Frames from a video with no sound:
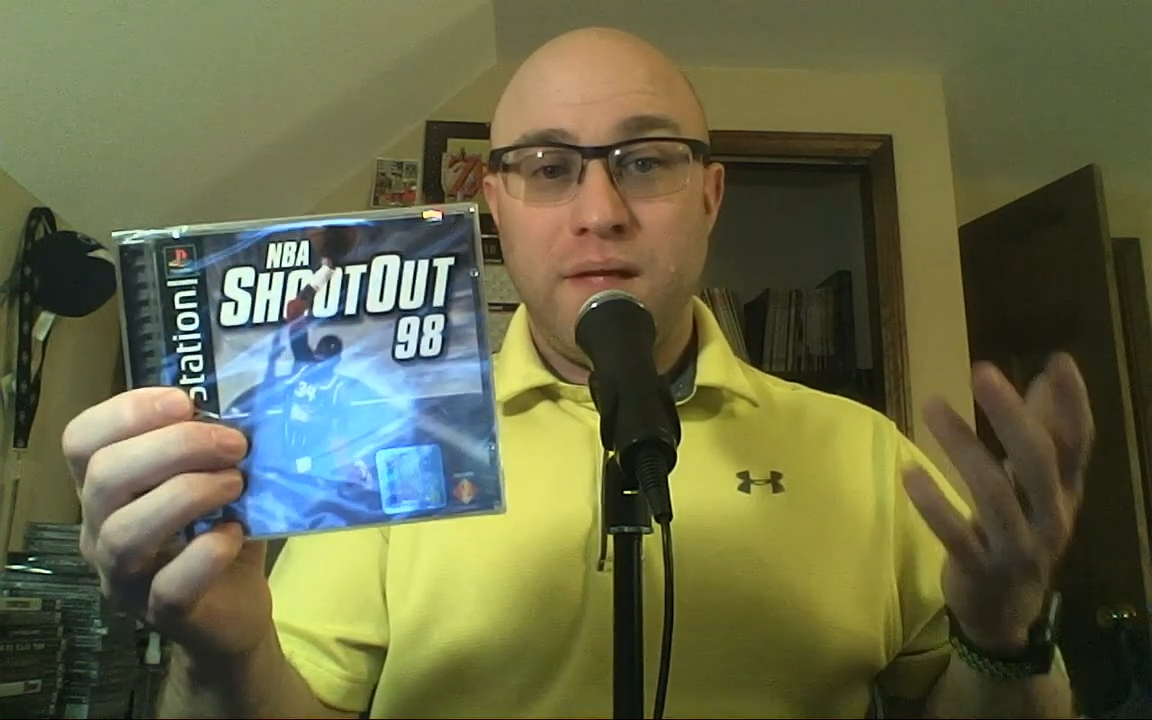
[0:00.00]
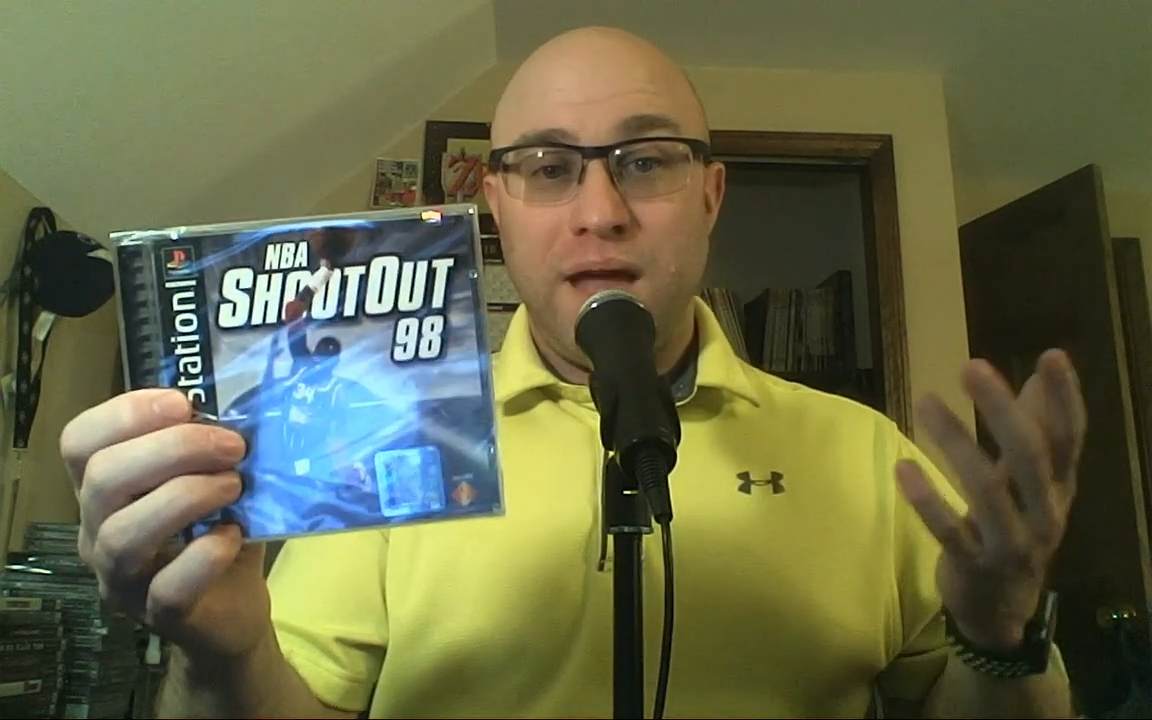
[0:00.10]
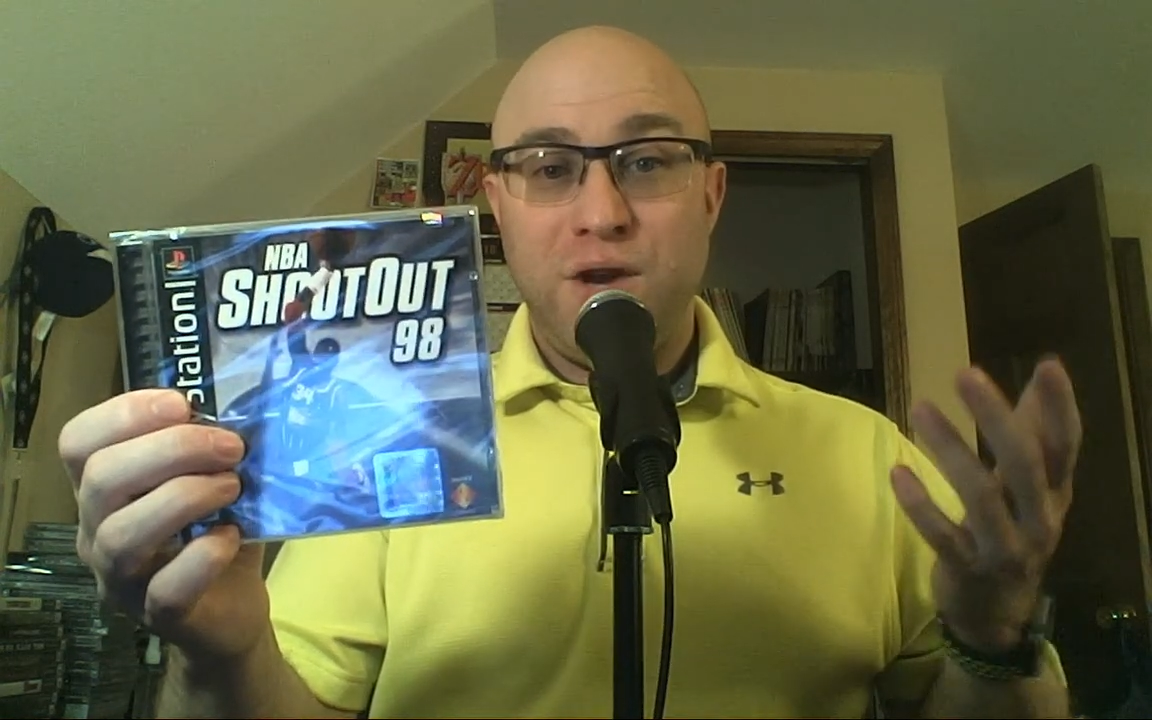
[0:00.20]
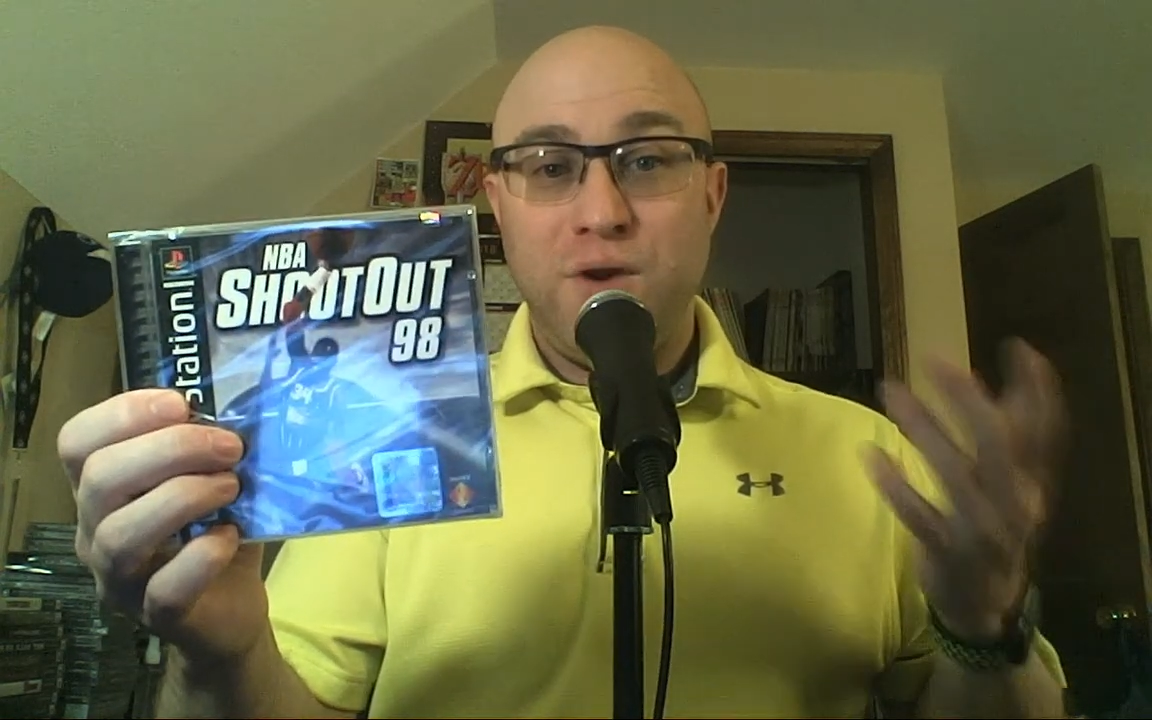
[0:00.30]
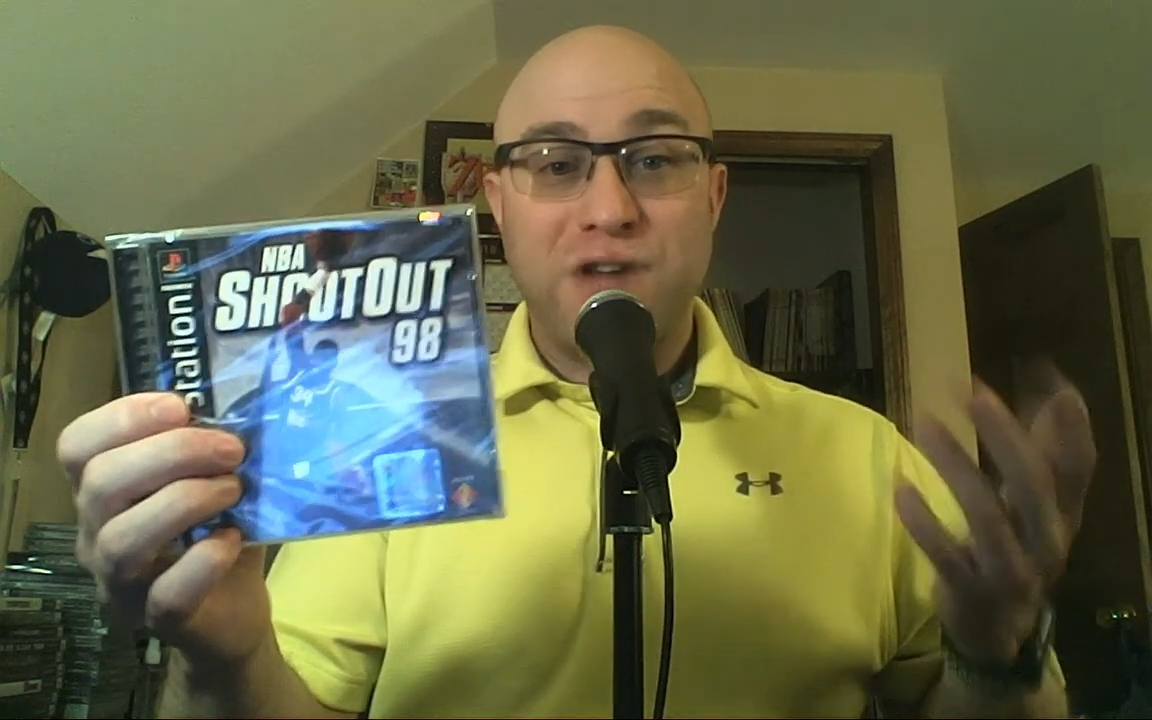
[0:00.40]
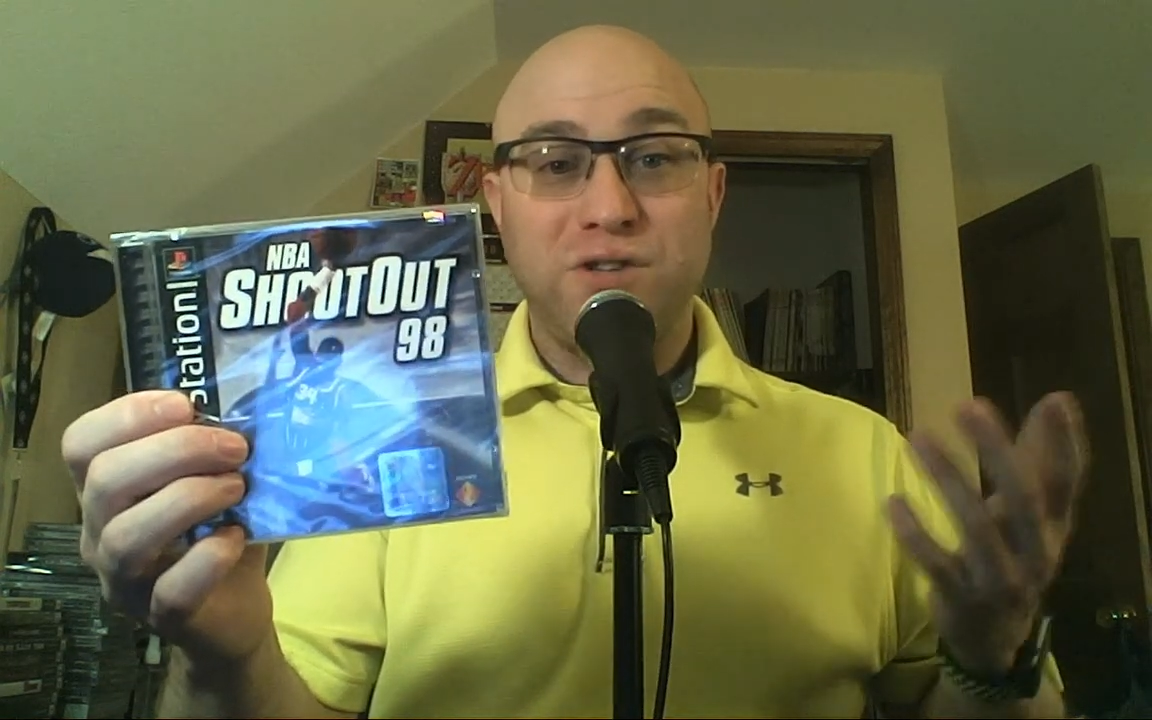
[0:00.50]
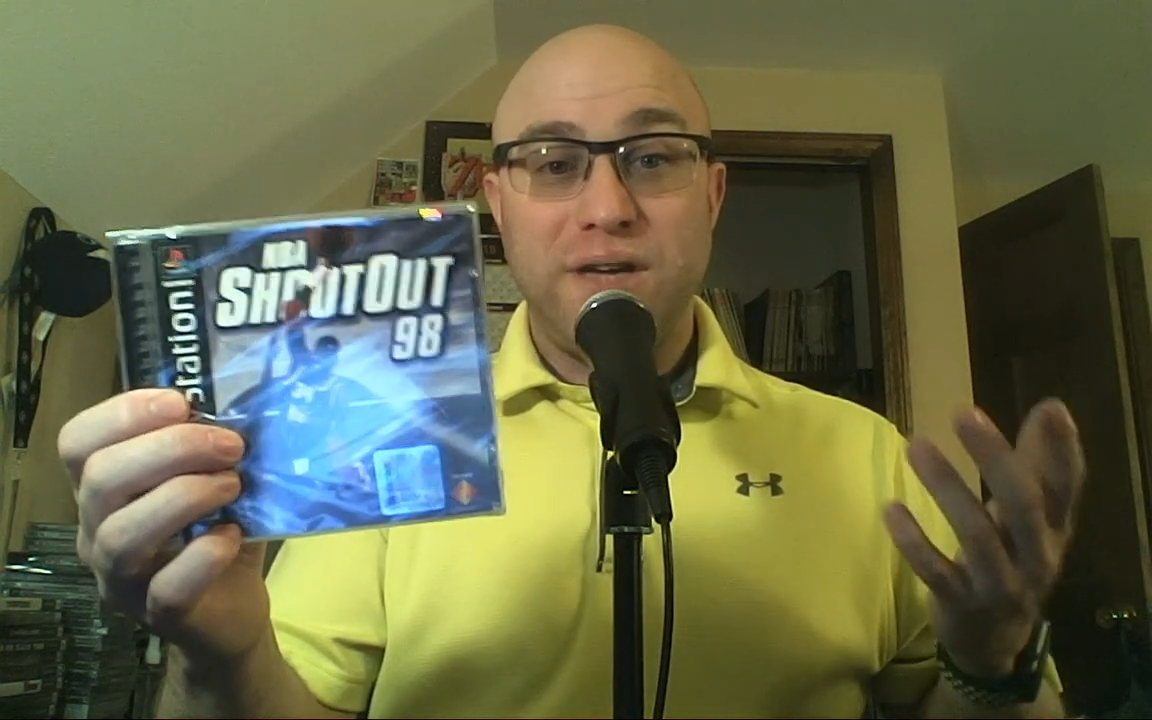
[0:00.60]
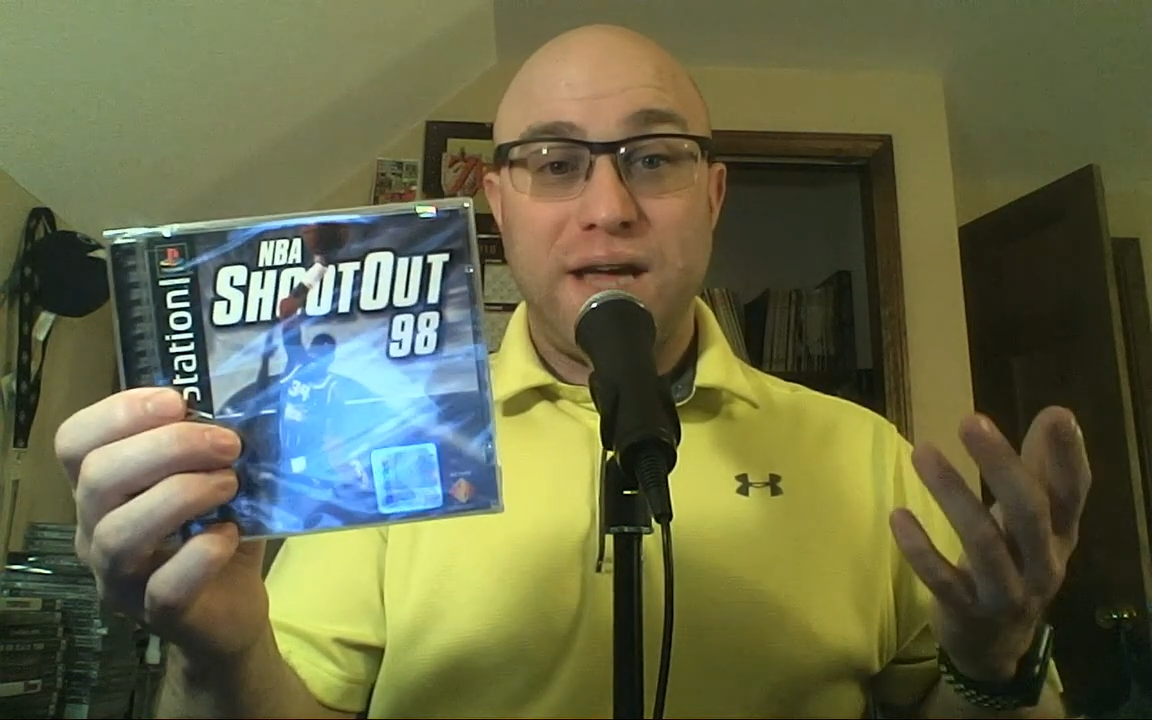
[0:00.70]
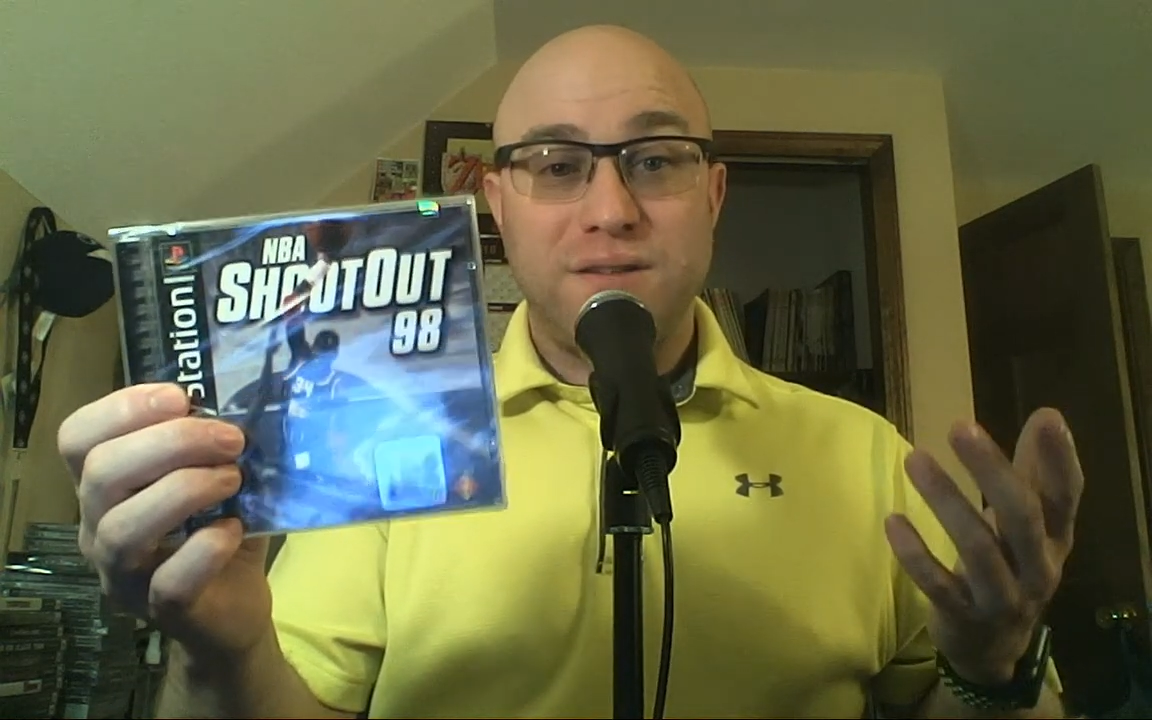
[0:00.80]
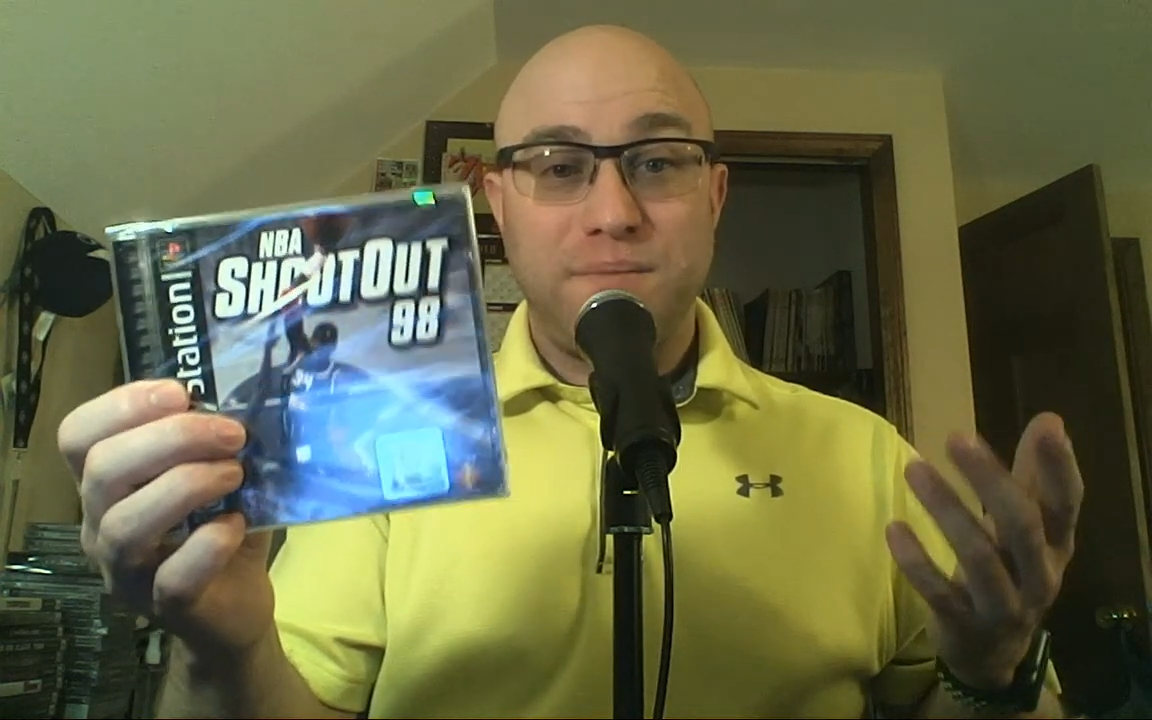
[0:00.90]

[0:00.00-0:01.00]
and you'd actually get